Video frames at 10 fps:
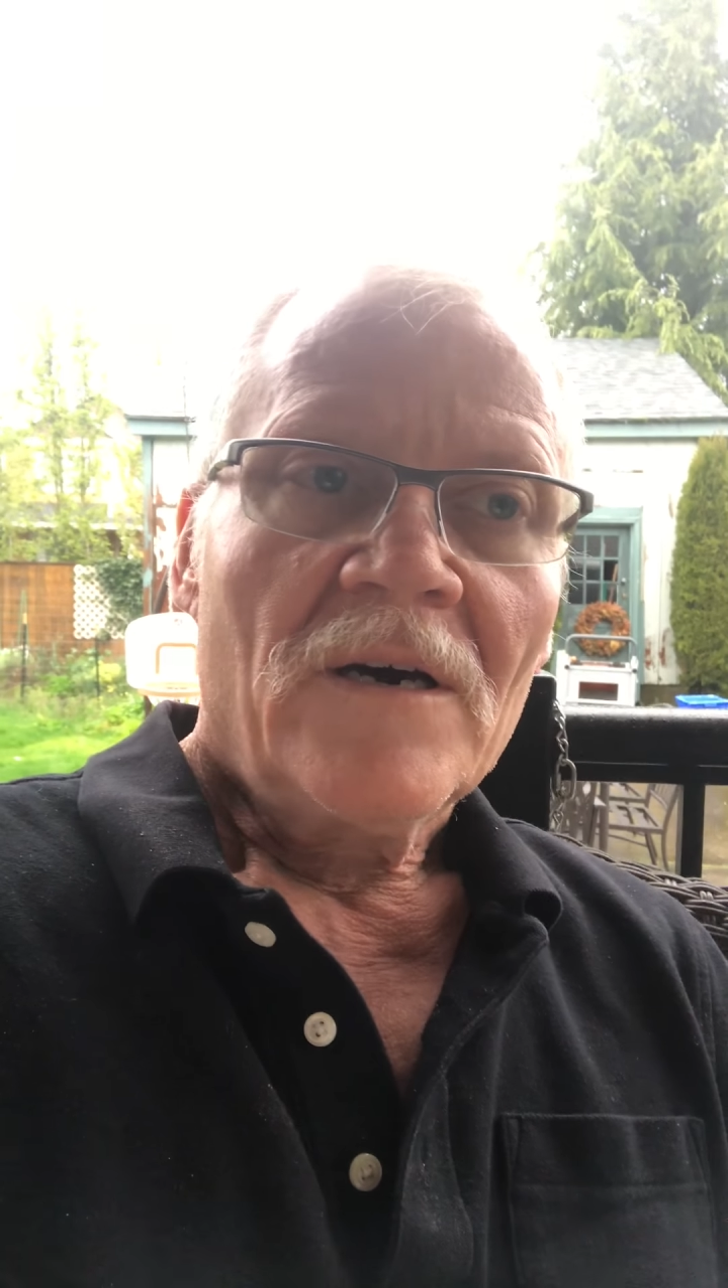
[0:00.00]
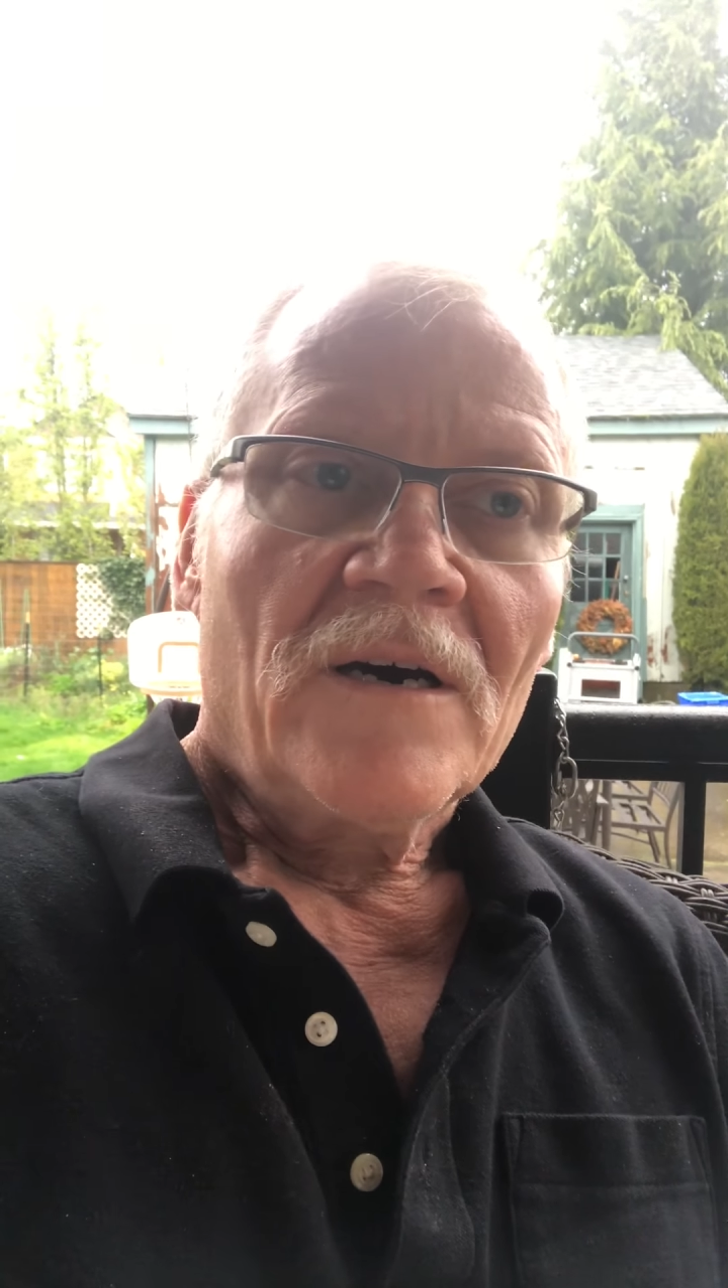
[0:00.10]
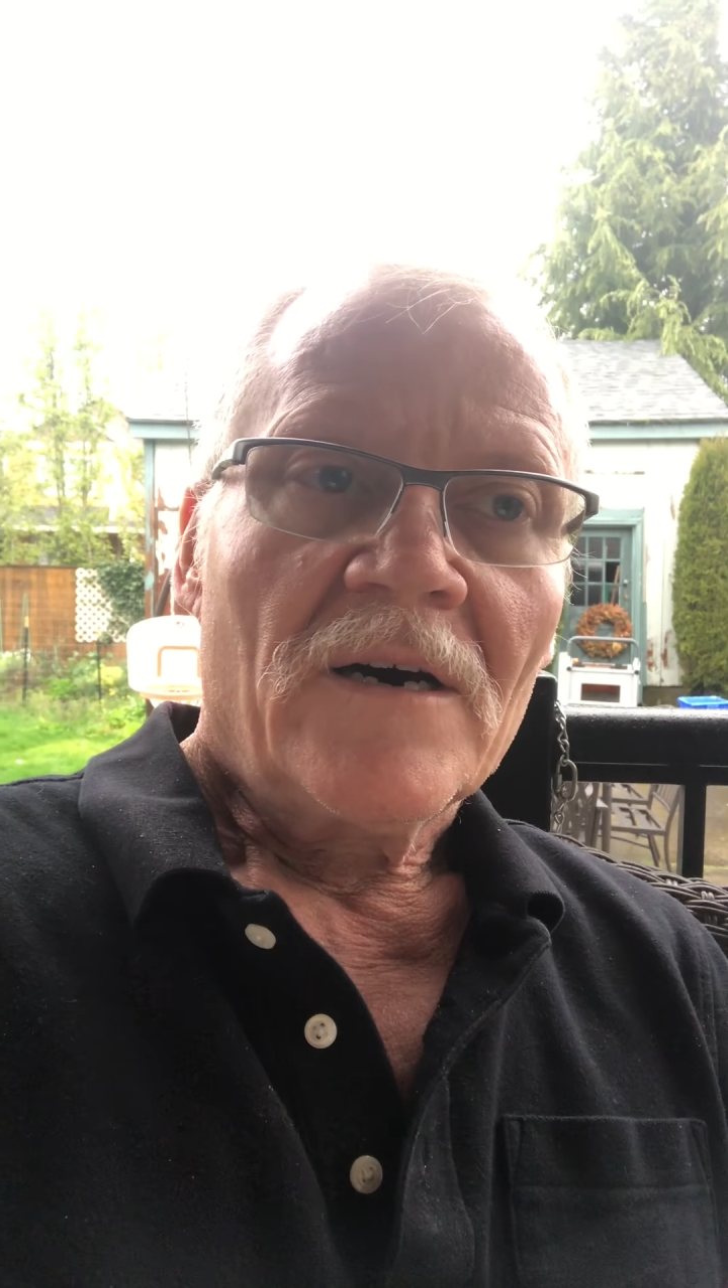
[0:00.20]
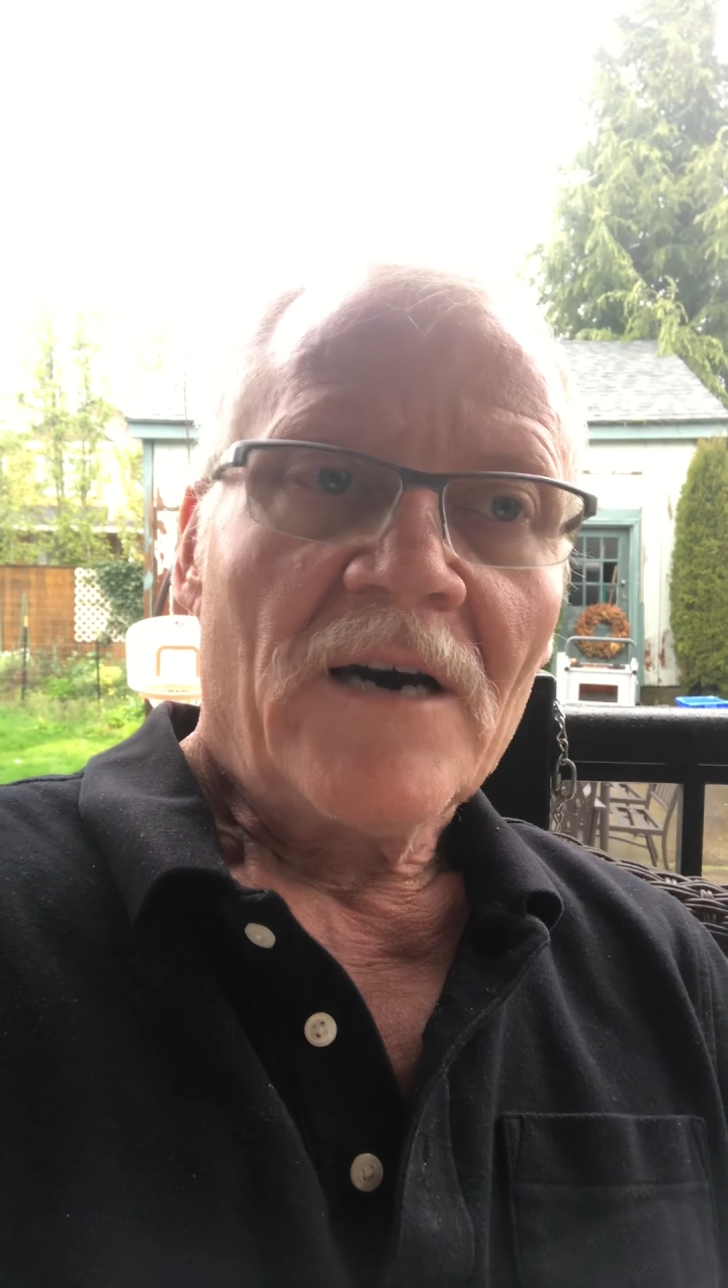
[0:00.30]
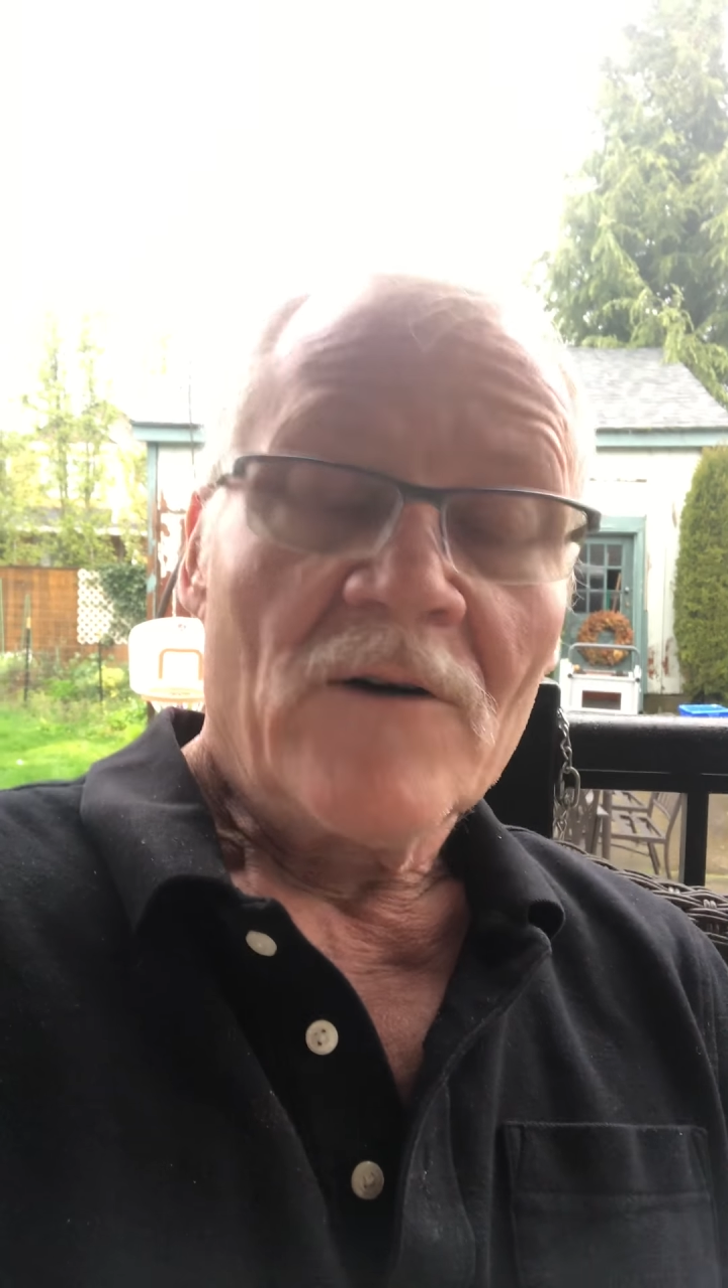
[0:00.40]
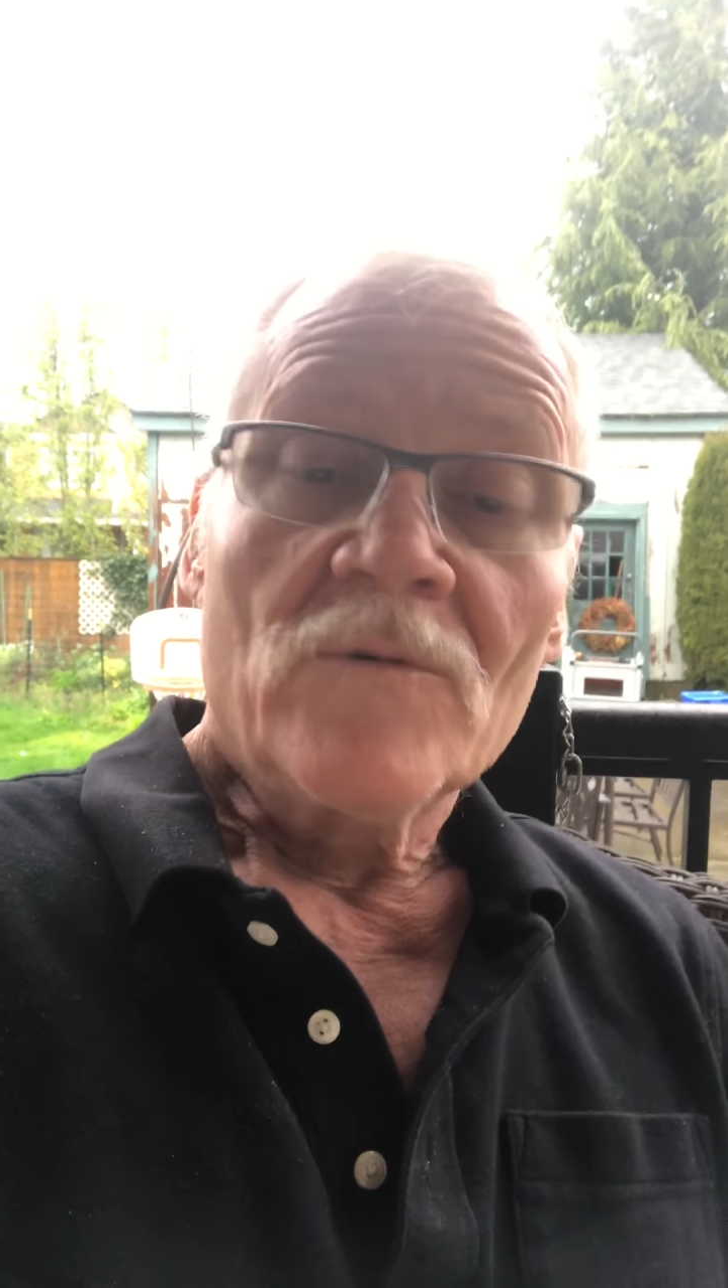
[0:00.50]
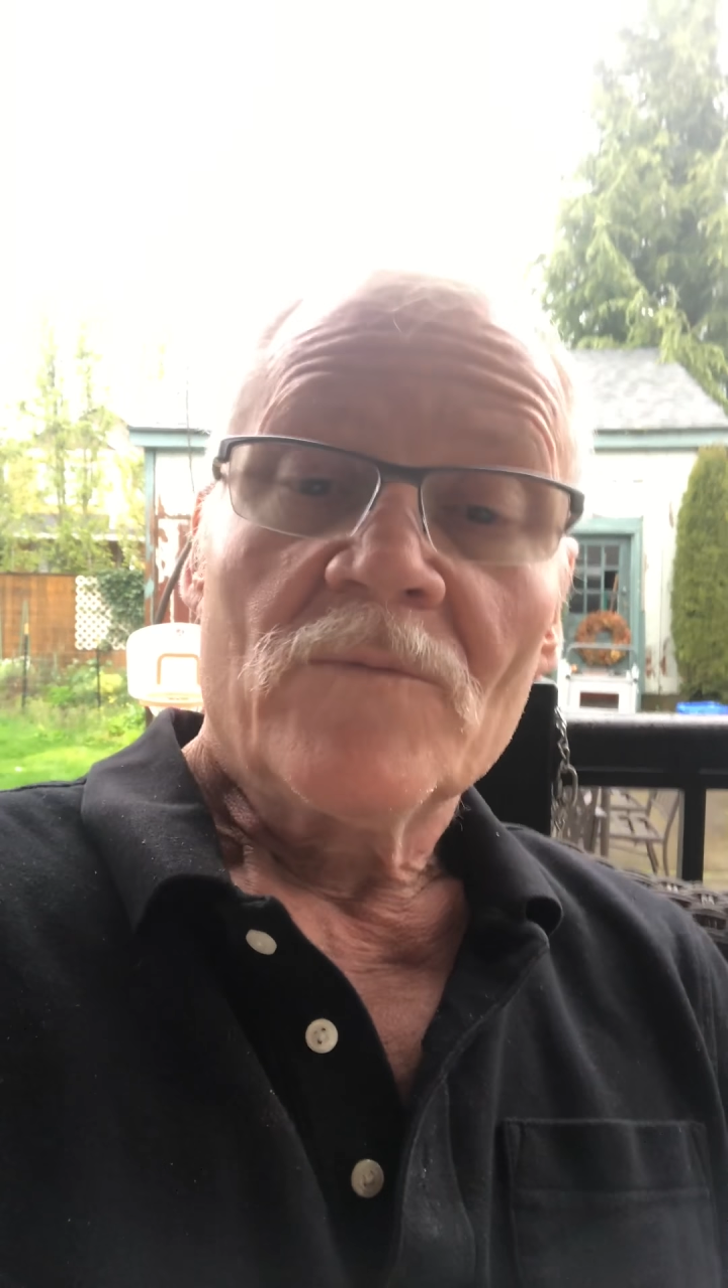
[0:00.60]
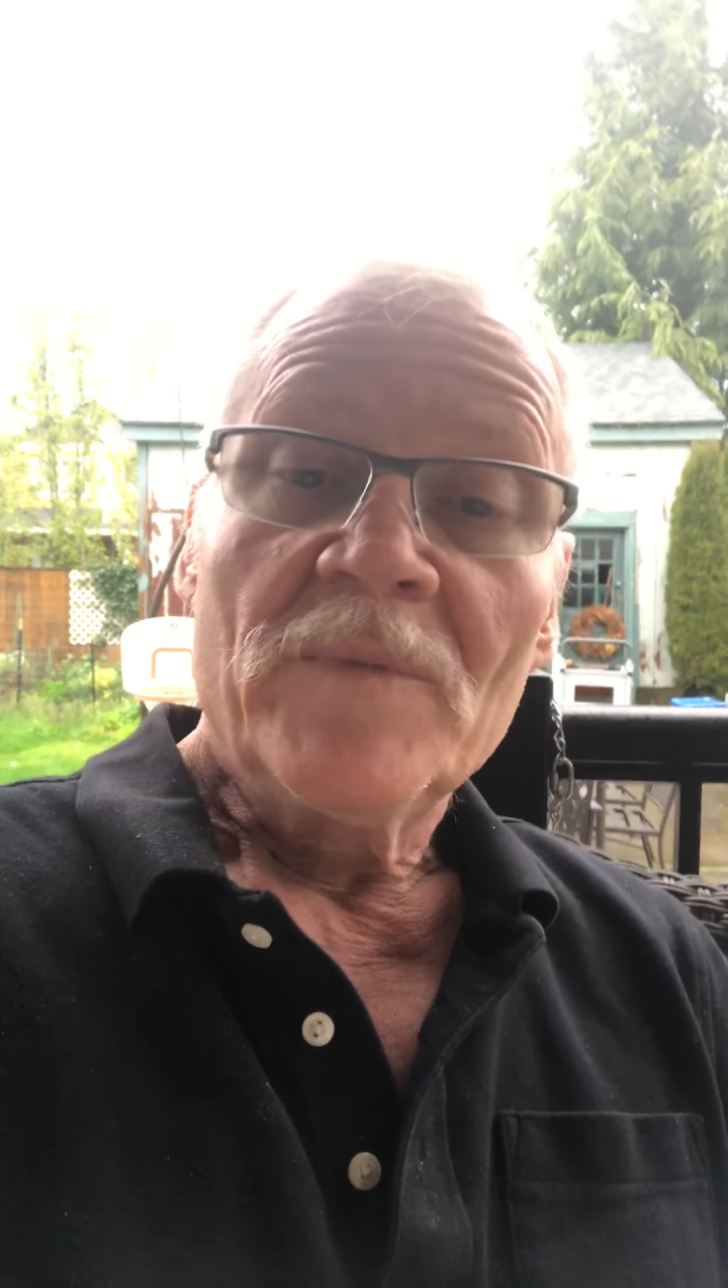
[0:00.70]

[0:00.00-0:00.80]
I will